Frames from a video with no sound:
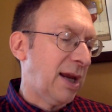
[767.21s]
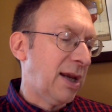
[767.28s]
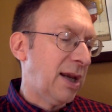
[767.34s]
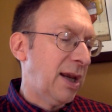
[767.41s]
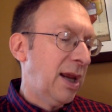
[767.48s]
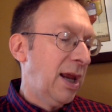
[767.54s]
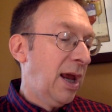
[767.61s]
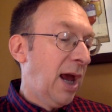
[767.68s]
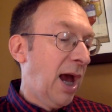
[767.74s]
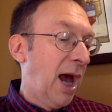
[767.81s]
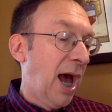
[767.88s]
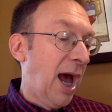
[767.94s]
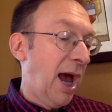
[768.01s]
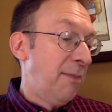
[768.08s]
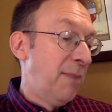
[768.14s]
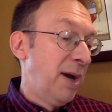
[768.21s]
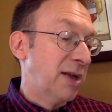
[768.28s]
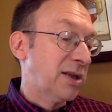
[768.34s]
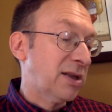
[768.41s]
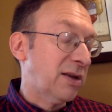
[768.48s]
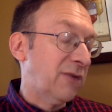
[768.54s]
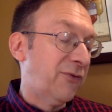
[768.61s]
I
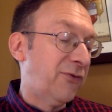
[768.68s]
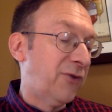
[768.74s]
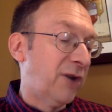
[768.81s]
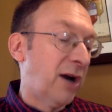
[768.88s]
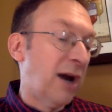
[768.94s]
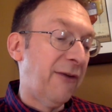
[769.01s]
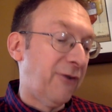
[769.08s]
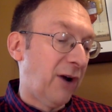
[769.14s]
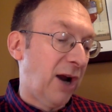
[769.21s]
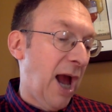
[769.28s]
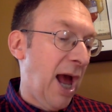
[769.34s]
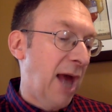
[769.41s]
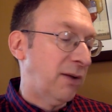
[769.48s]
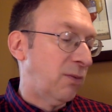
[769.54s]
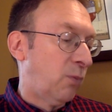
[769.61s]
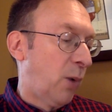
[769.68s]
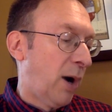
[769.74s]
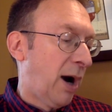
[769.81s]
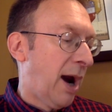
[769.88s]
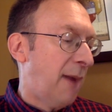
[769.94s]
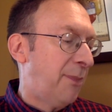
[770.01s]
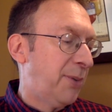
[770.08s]
must have forgotten
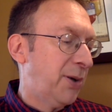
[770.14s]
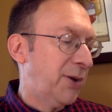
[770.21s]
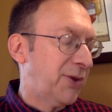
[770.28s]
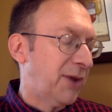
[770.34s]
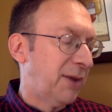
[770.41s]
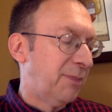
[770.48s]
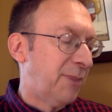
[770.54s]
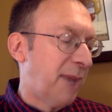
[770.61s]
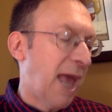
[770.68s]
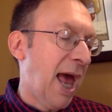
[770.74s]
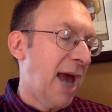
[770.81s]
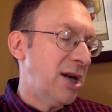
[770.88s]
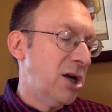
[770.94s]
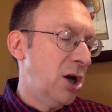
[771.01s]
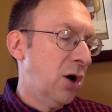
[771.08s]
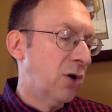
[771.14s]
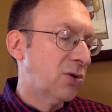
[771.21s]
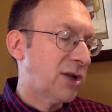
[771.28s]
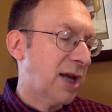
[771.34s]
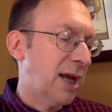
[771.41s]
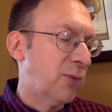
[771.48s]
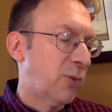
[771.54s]
where I put them, but I know
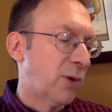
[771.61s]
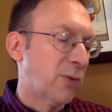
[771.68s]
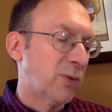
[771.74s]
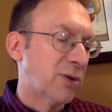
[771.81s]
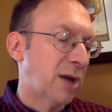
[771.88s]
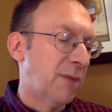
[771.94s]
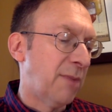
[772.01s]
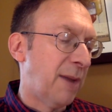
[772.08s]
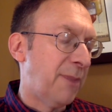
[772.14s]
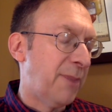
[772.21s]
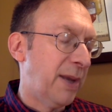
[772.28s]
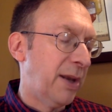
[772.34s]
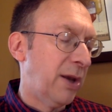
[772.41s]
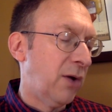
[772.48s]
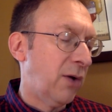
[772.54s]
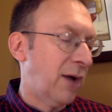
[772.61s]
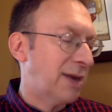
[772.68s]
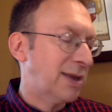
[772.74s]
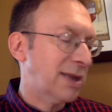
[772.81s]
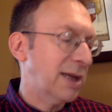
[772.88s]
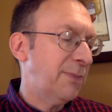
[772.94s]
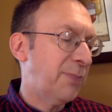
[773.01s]
Tedward was on my pillow. I
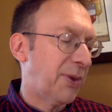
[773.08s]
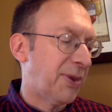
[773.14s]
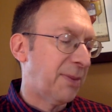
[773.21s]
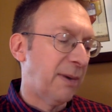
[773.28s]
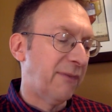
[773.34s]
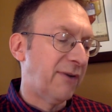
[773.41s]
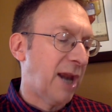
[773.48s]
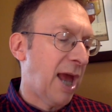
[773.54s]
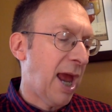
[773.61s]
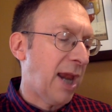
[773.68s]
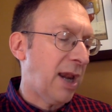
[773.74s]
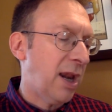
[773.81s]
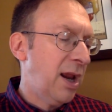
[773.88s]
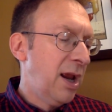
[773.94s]
sleep with him every night.